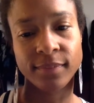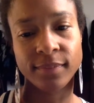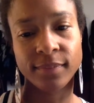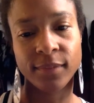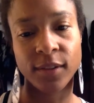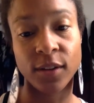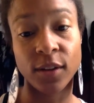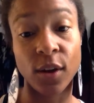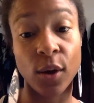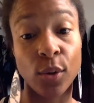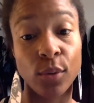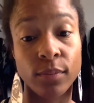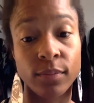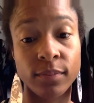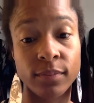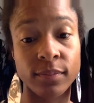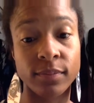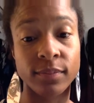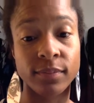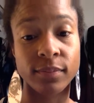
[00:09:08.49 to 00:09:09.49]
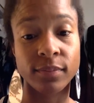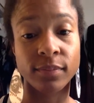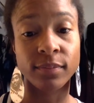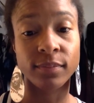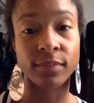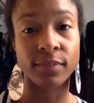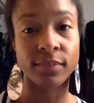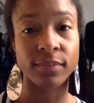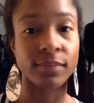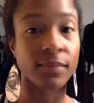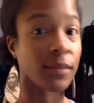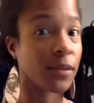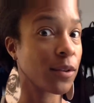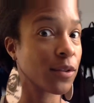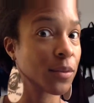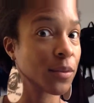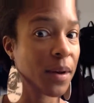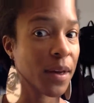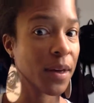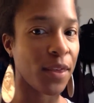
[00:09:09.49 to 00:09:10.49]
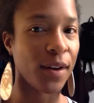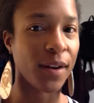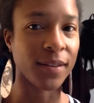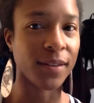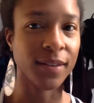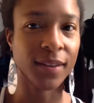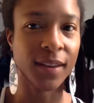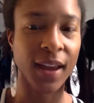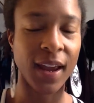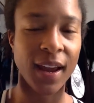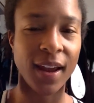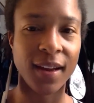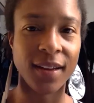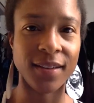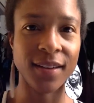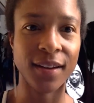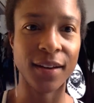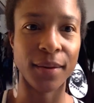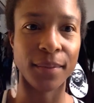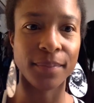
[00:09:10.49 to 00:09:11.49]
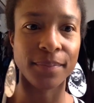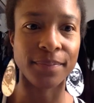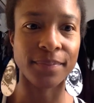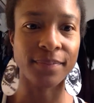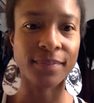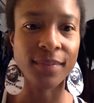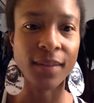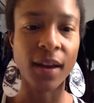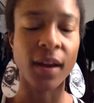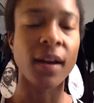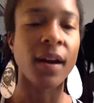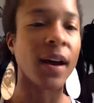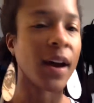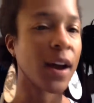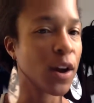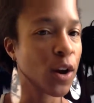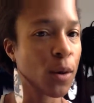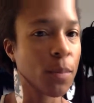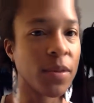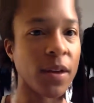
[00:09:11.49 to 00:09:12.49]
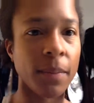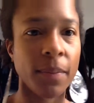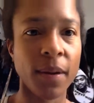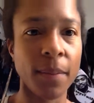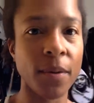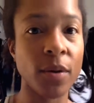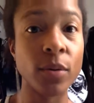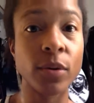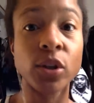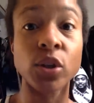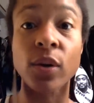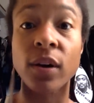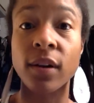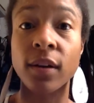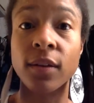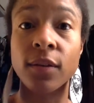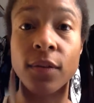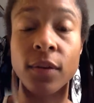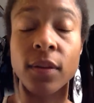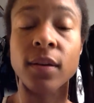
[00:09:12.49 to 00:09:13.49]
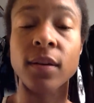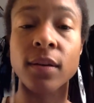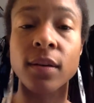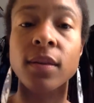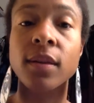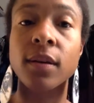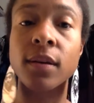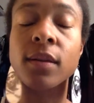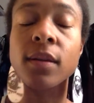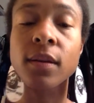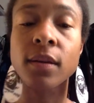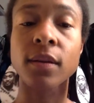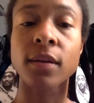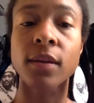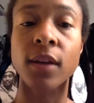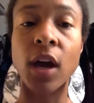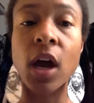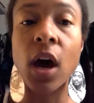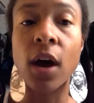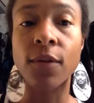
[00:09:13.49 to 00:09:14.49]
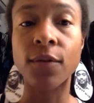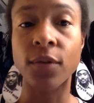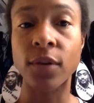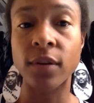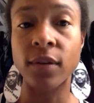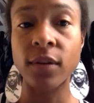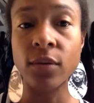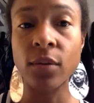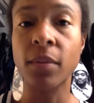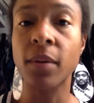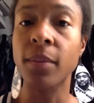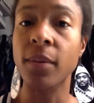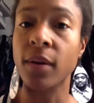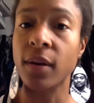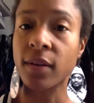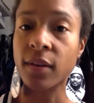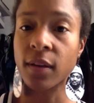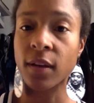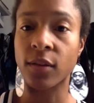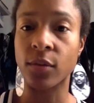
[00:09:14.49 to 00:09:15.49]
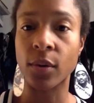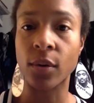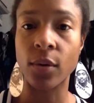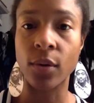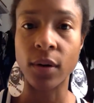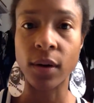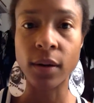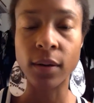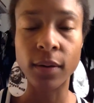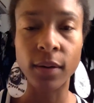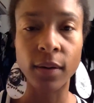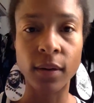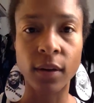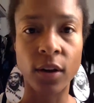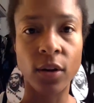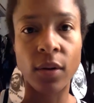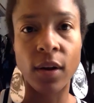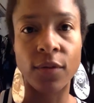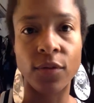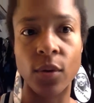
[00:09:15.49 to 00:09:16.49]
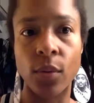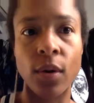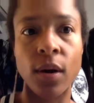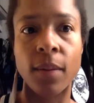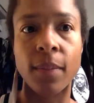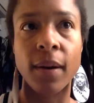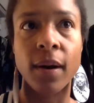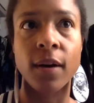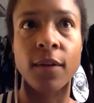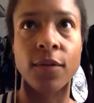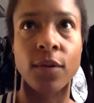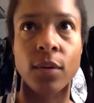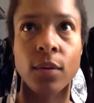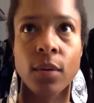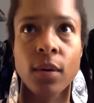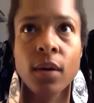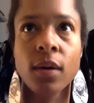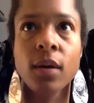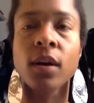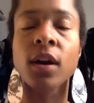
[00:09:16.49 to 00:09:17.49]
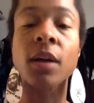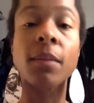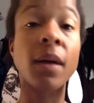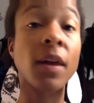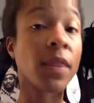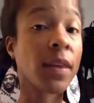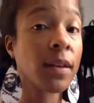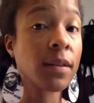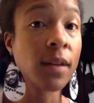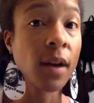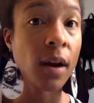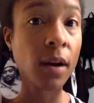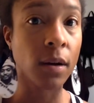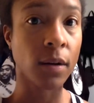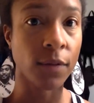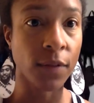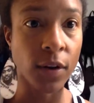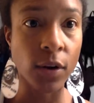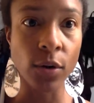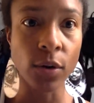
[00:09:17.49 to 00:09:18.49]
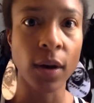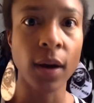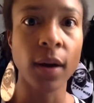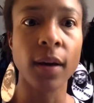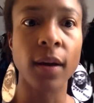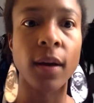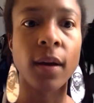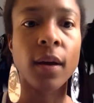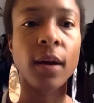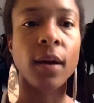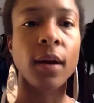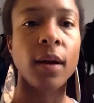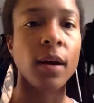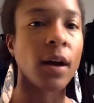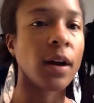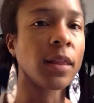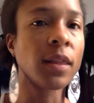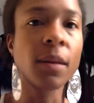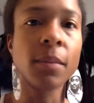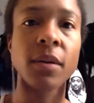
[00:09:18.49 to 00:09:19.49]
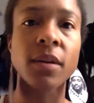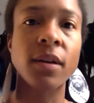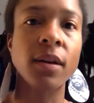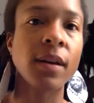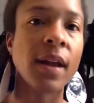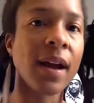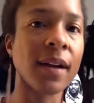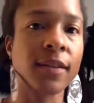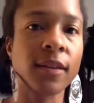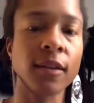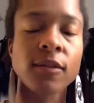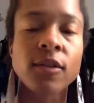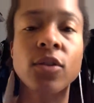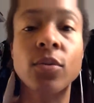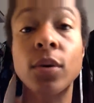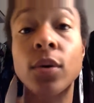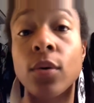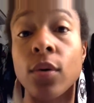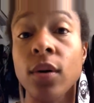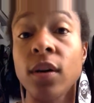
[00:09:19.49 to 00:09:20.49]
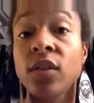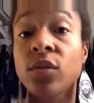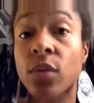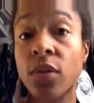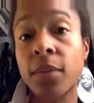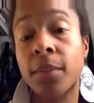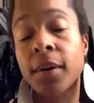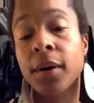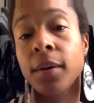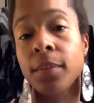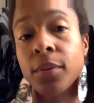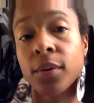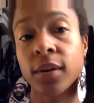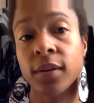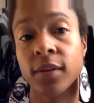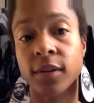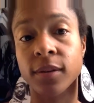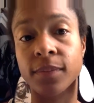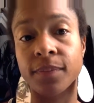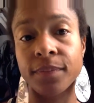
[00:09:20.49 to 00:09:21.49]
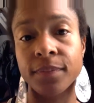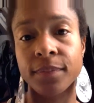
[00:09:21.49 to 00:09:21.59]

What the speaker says: So those are my thoughts. And I hope that people will join us for the conference. Remember, it's recorded. You don't have to worry about if you can make the entire event or not. Unlimited access to the recordings with the PowerPoints.